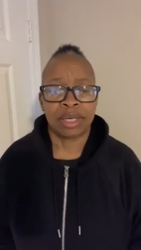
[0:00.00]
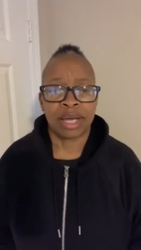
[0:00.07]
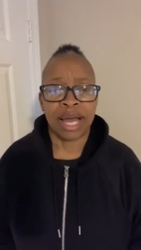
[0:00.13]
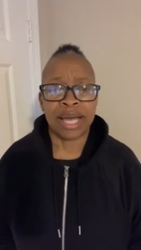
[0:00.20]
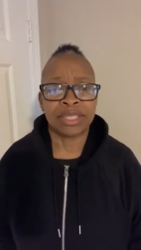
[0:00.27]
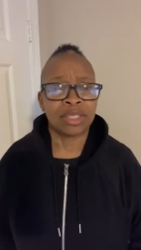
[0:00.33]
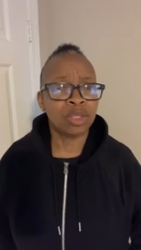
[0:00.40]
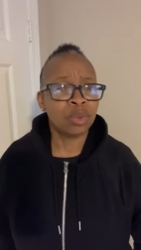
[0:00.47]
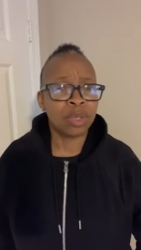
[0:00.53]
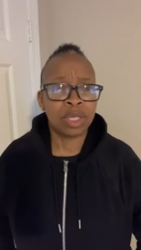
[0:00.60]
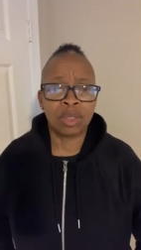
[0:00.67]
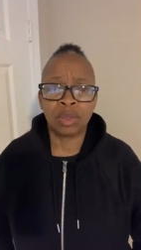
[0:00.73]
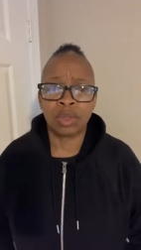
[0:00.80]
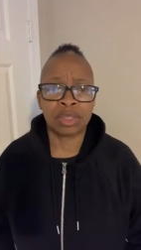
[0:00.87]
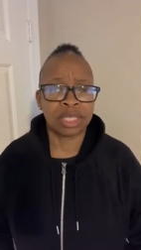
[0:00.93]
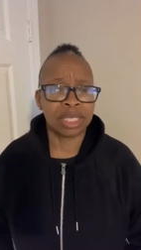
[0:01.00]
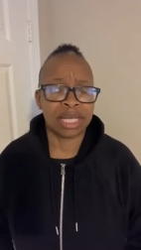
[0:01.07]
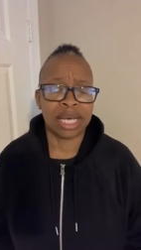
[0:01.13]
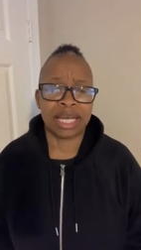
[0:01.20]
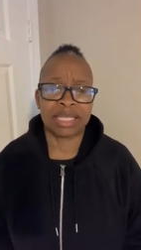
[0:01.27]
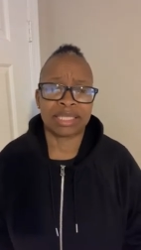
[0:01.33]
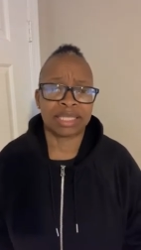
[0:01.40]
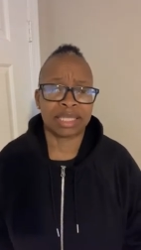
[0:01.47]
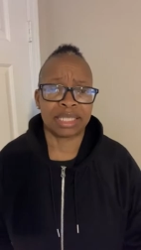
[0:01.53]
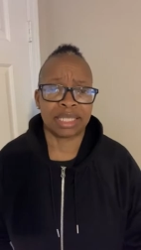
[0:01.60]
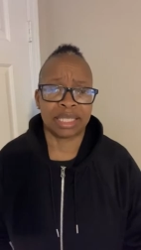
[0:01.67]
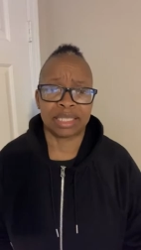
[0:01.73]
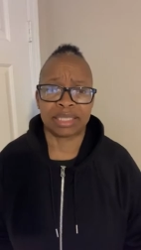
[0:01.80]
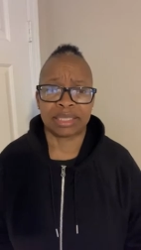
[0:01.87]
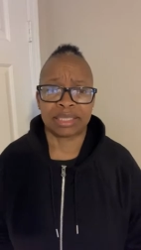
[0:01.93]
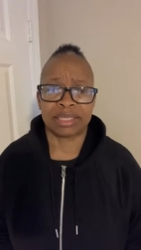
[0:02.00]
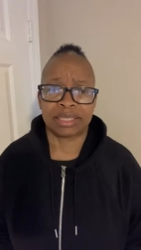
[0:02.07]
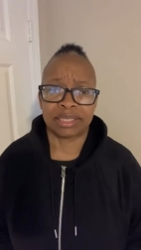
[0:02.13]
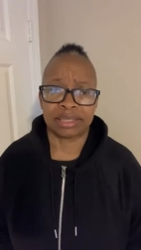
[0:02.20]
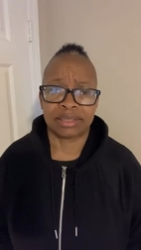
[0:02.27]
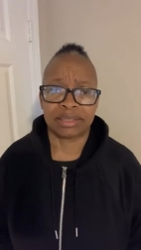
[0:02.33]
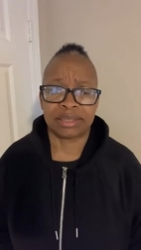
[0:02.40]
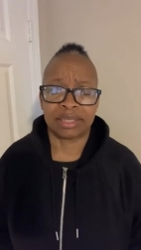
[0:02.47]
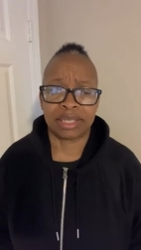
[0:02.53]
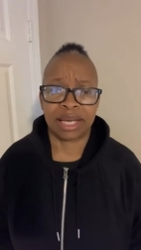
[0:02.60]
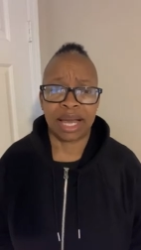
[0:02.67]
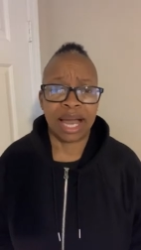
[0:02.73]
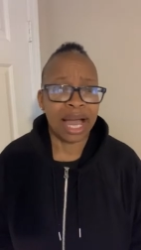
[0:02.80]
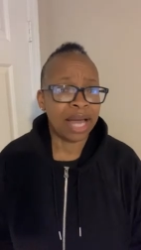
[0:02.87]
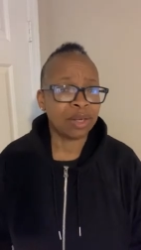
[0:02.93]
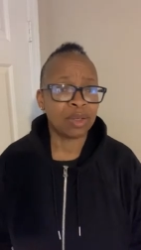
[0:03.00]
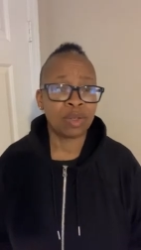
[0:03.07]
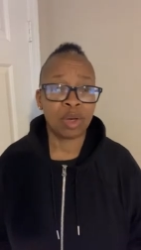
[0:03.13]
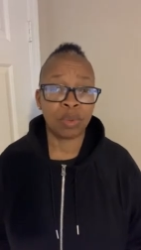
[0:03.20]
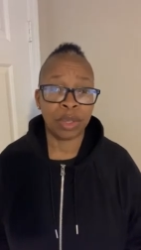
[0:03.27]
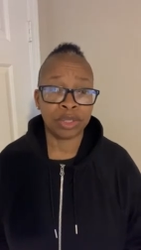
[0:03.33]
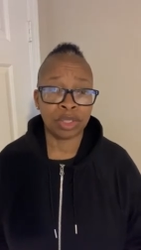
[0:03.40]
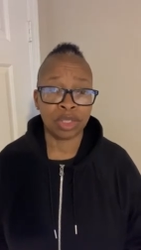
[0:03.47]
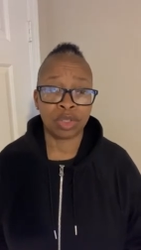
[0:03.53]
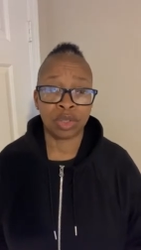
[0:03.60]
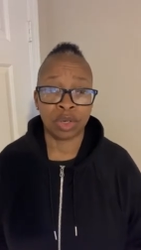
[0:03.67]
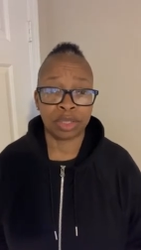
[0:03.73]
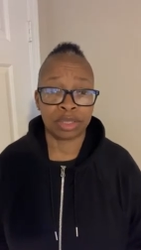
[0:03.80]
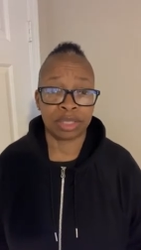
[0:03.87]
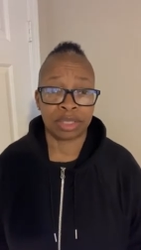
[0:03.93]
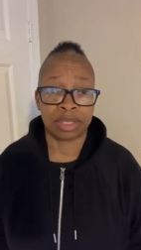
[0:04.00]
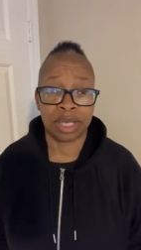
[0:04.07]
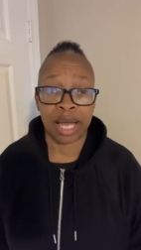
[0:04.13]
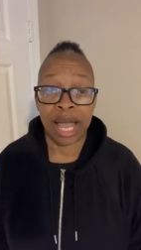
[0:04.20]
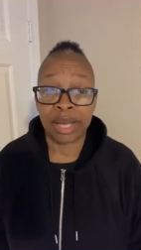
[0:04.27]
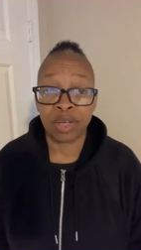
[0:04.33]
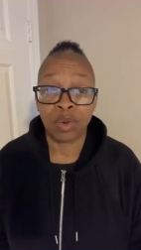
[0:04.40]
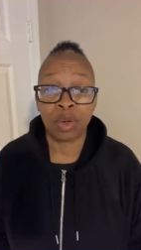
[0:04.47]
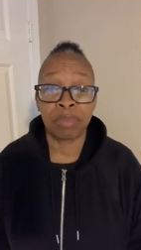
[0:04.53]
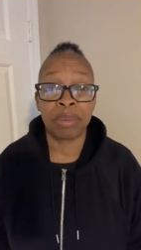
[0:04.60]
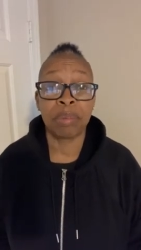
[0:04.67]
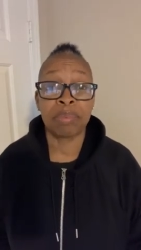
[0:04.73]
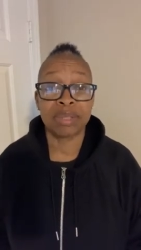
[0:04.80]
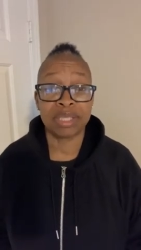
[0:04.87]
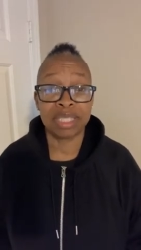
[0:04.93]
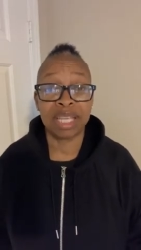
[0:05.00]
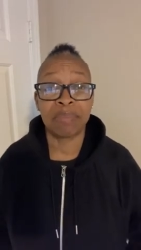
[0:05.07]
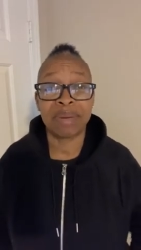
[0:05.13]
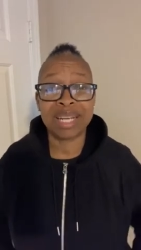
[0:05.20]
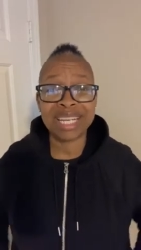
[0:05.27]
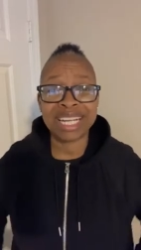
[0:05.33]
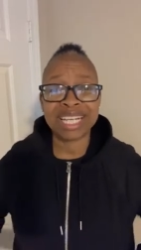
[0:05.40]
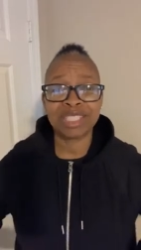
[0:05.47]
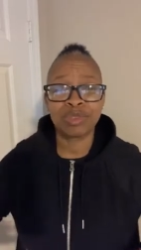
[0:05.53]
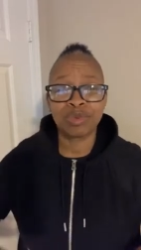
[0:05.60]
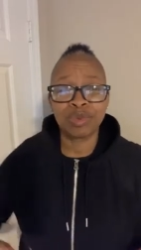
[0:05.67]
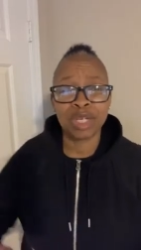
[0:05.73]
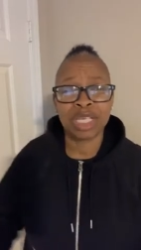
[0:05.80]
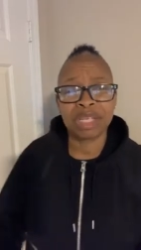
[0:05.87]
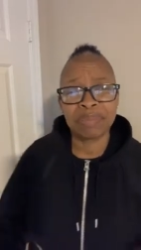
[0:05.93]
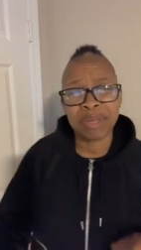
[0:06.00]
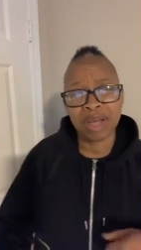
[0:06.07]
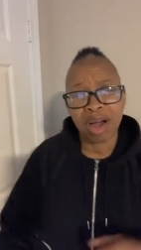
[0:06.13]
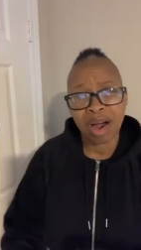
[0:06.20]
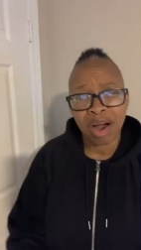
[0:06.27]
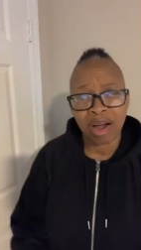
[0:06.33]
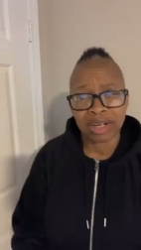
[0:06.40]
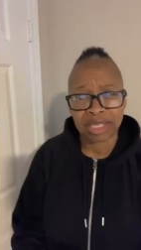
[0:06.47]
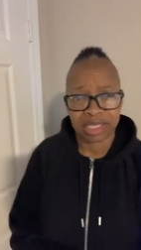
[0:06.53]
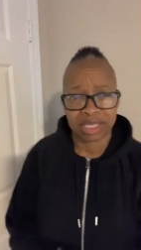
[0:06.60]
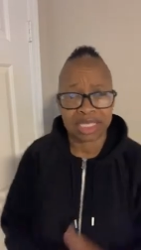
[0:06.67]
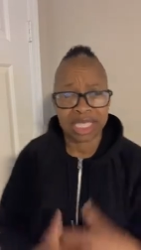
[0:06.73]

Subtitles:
And you alone can answer that. I don't know what your choices are. I know what people say, but let's really be honest.